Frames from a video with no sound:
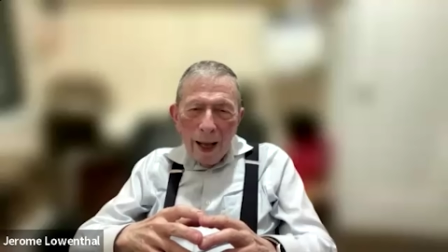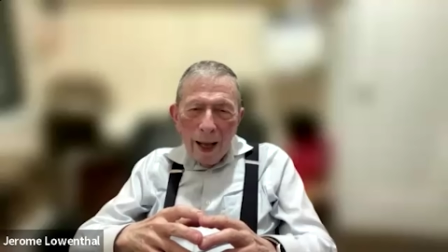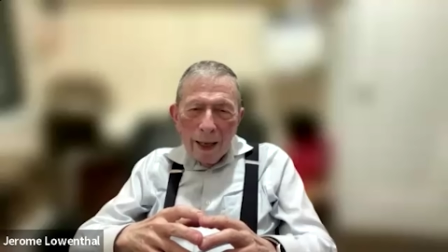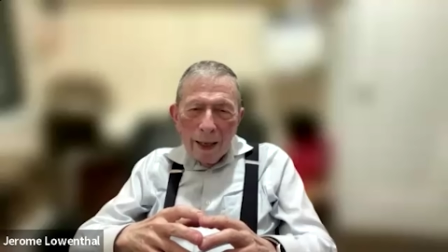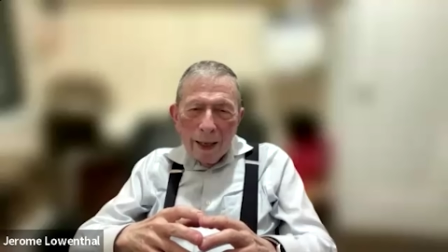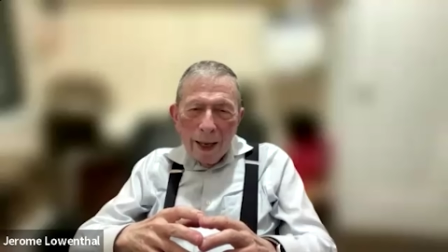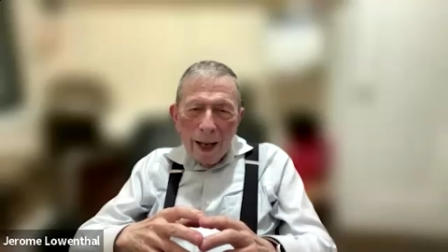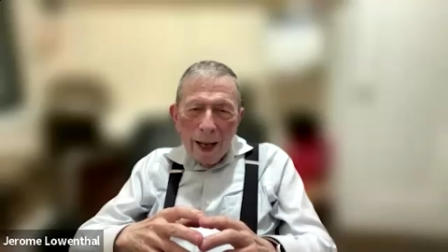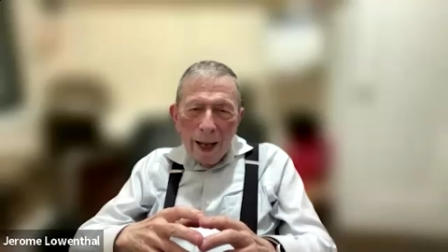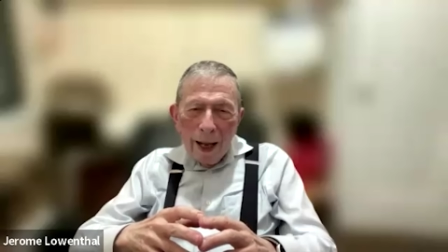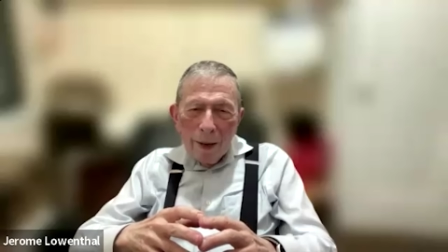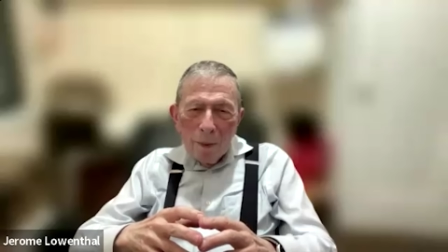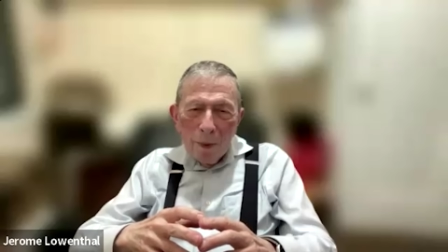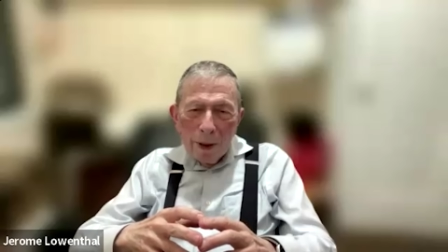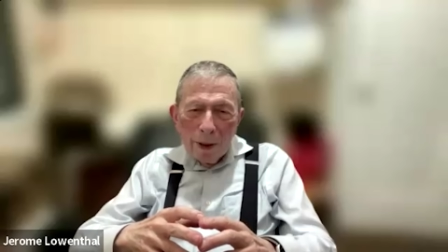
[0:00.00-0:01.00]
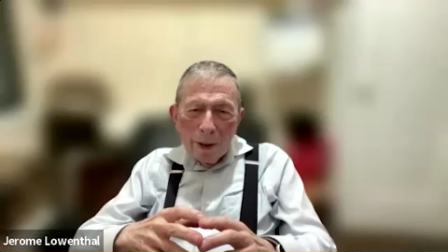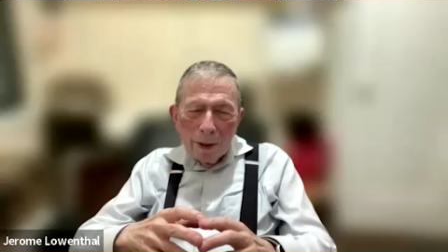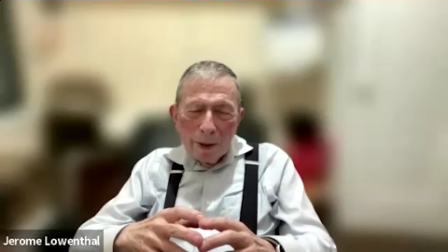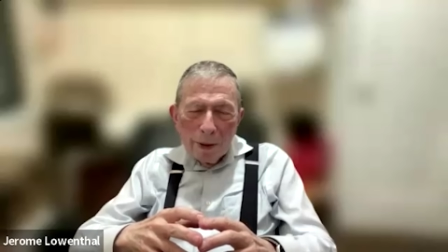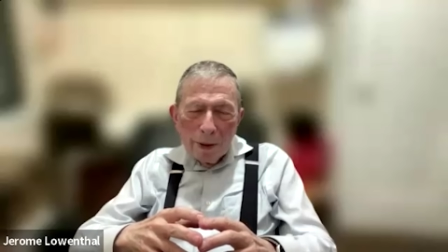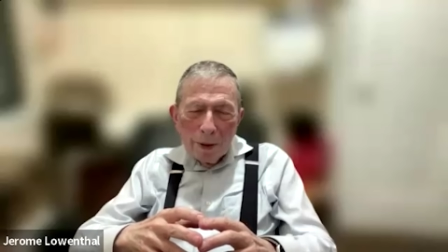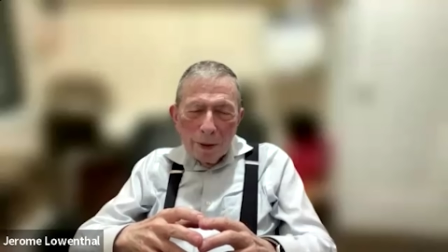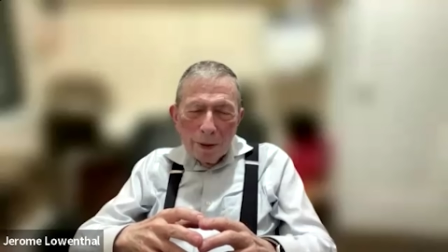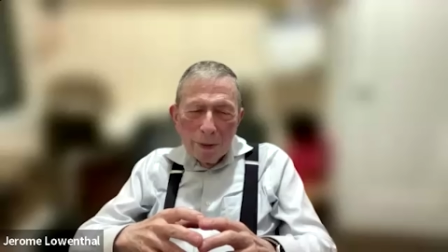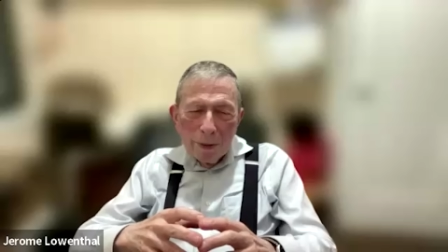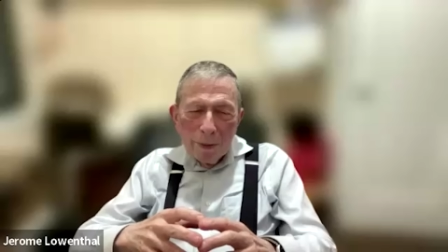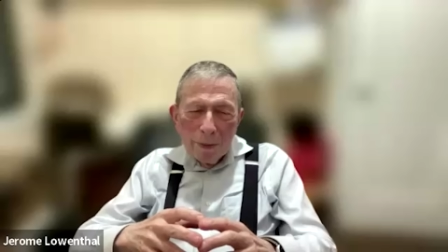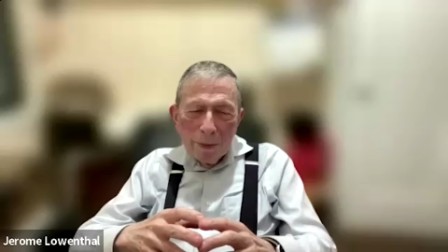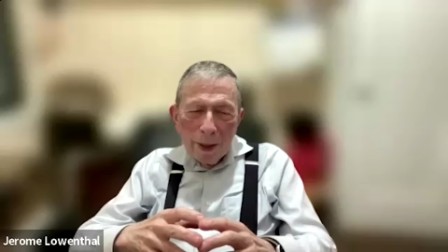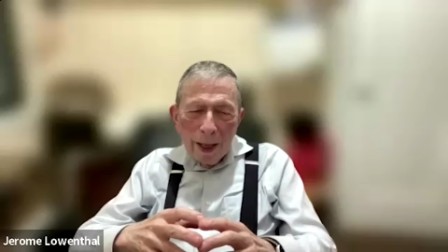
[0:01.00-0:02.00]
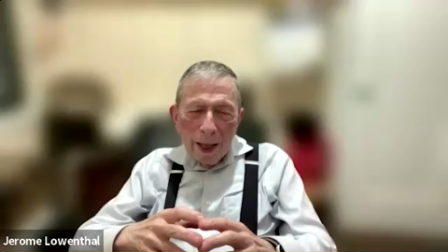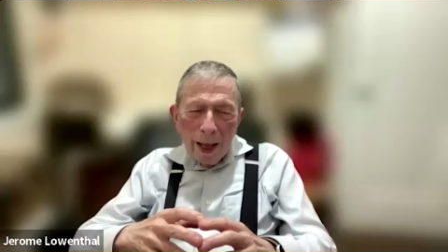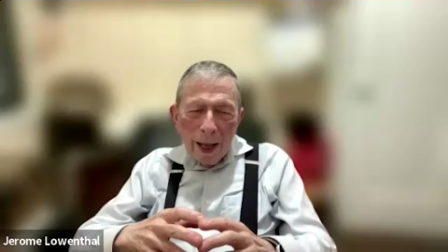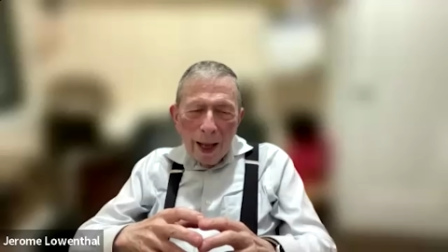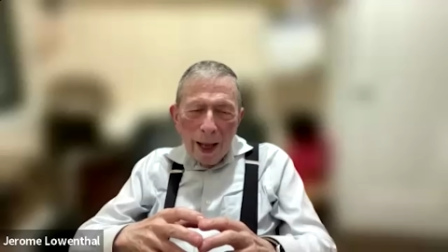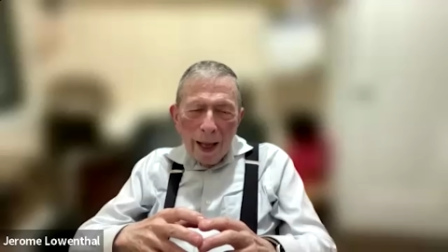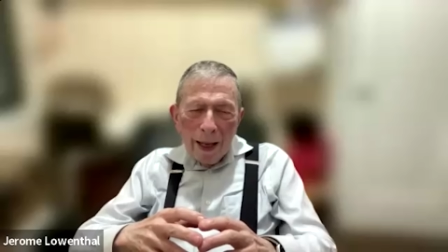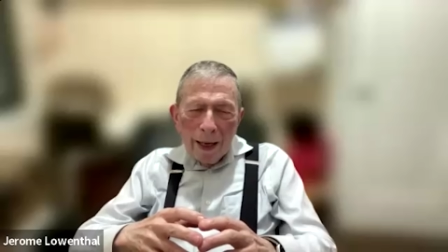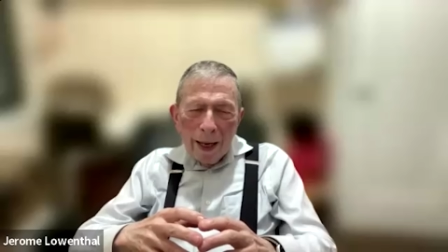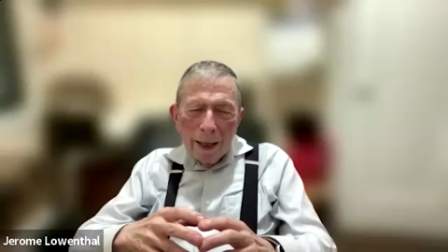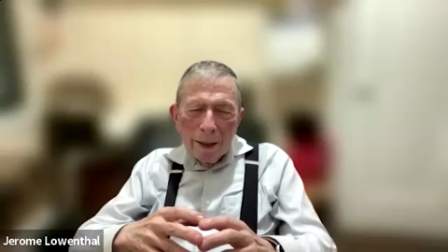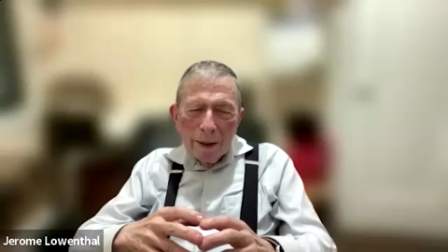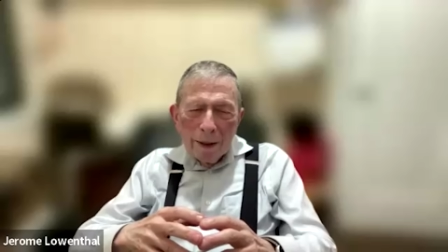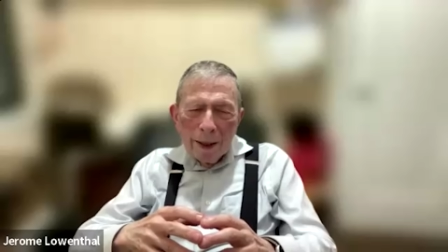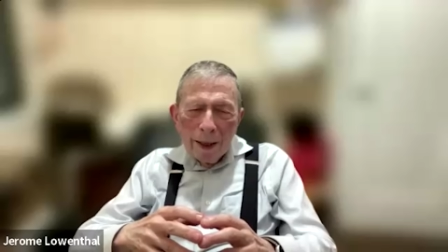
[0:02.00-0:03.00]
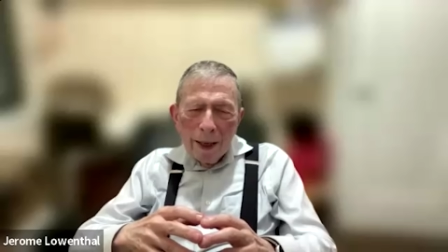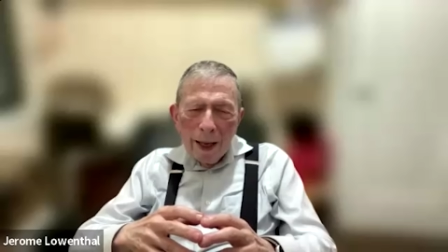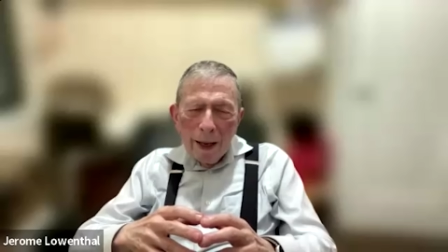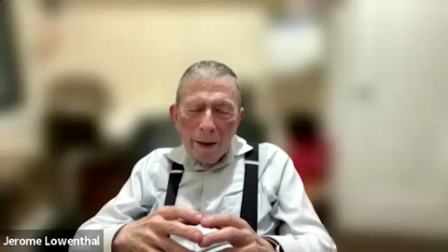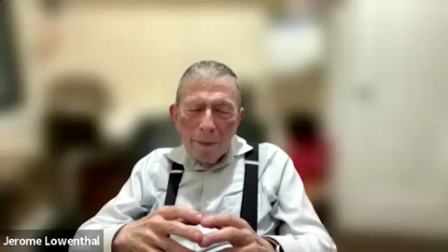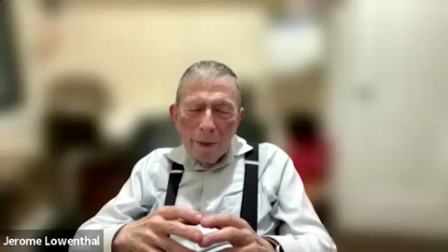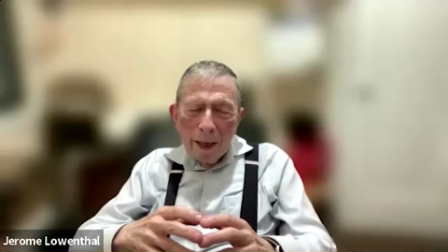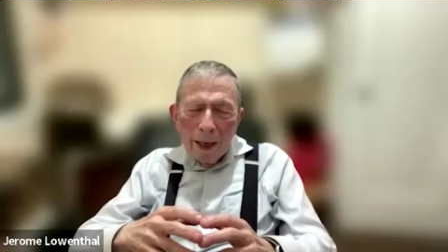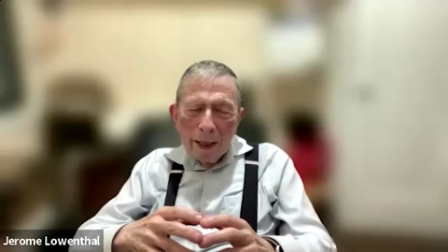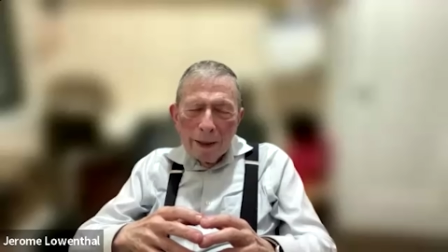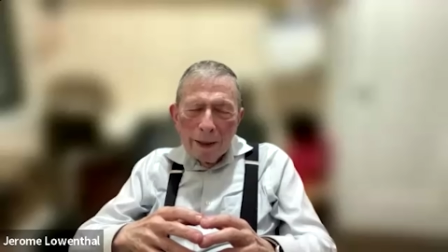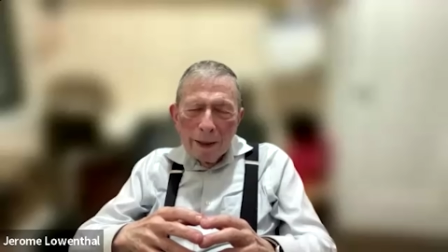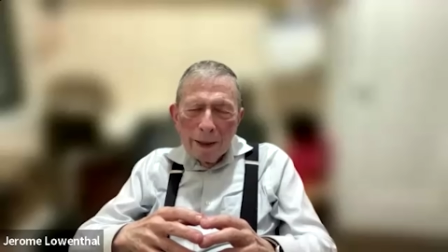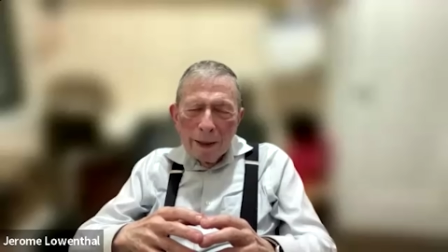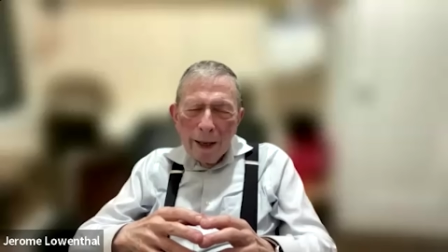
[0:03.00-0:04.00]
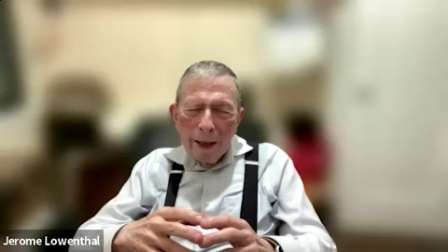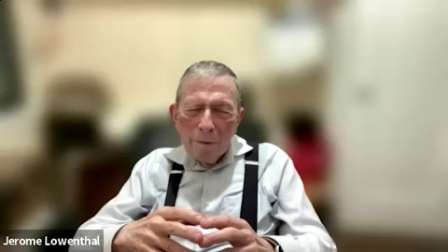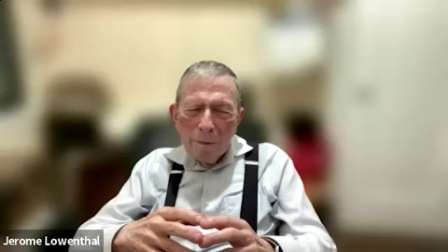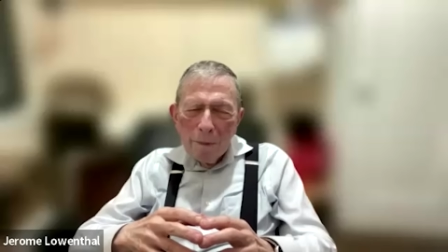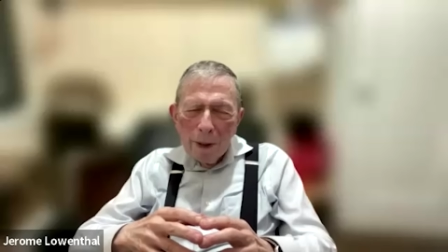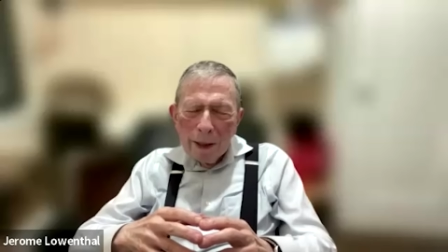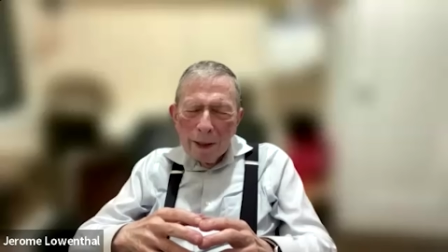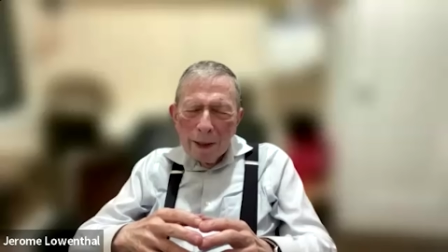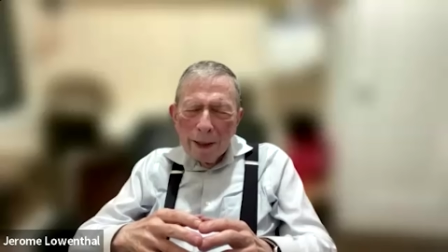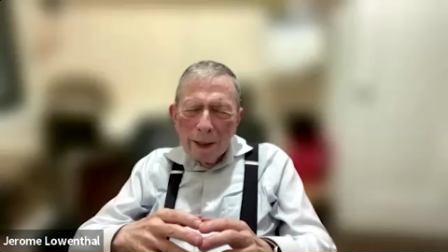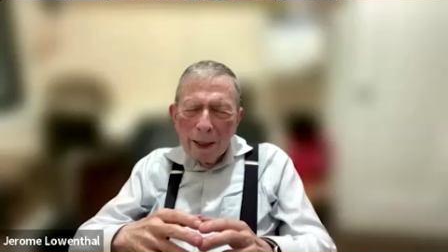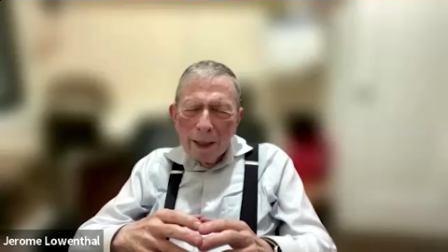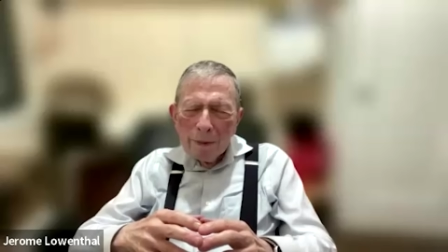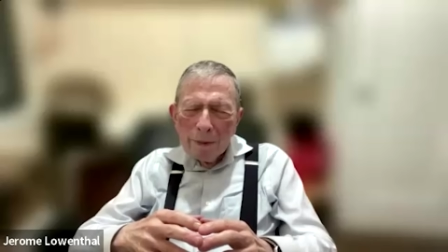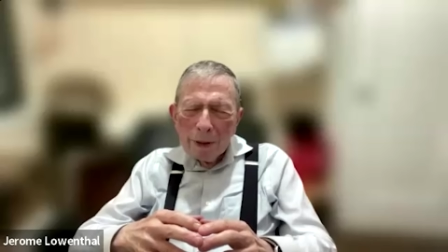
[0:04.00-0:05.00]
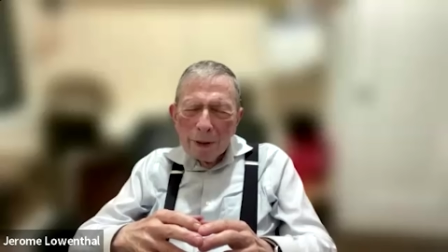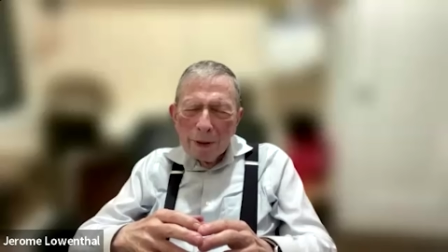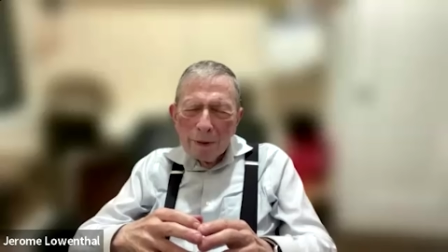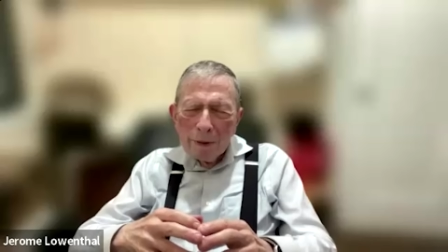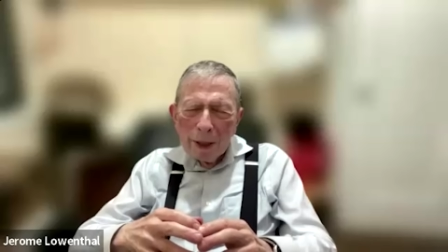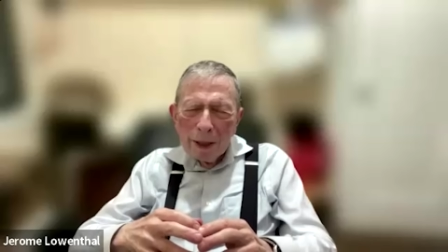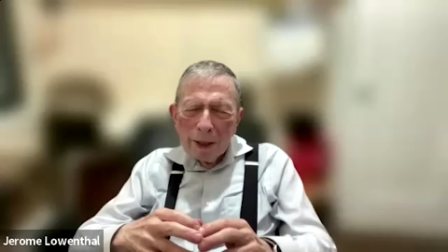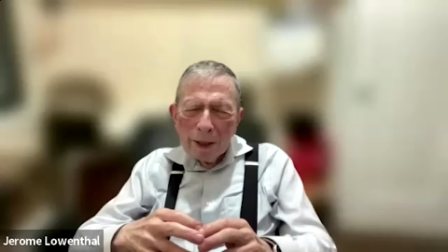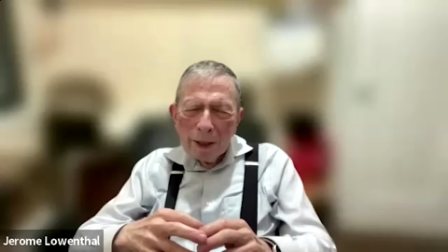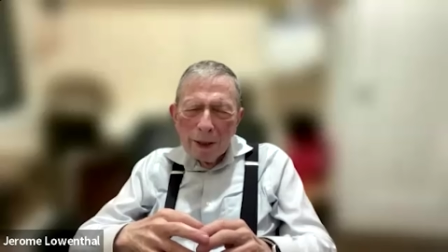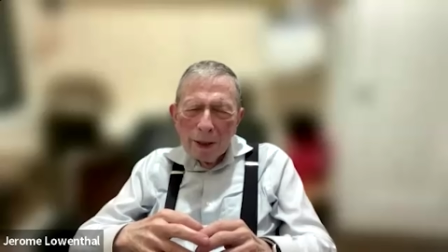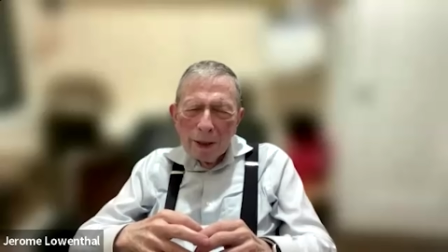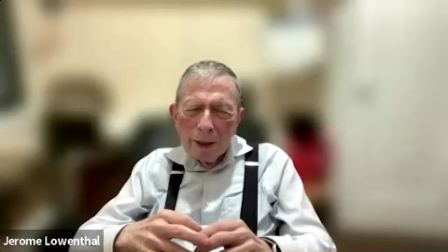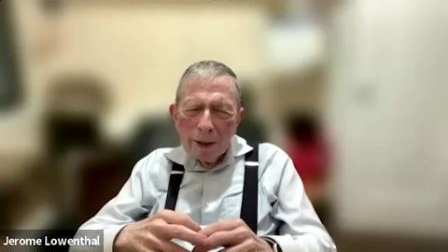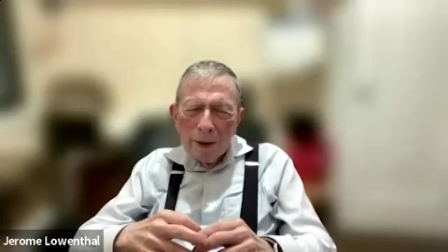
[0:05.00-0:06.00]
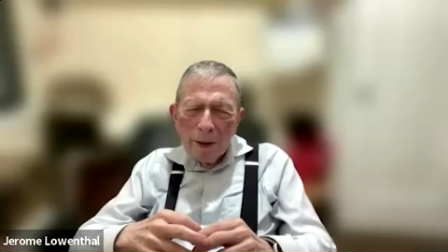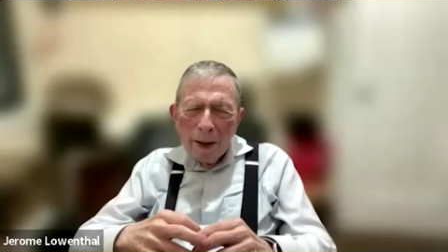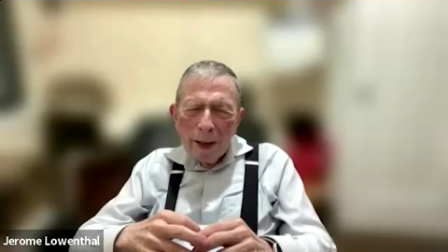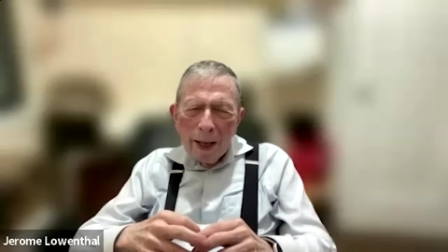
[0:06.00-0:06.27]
I wanted to, but I didn't have money, and I was arranging things.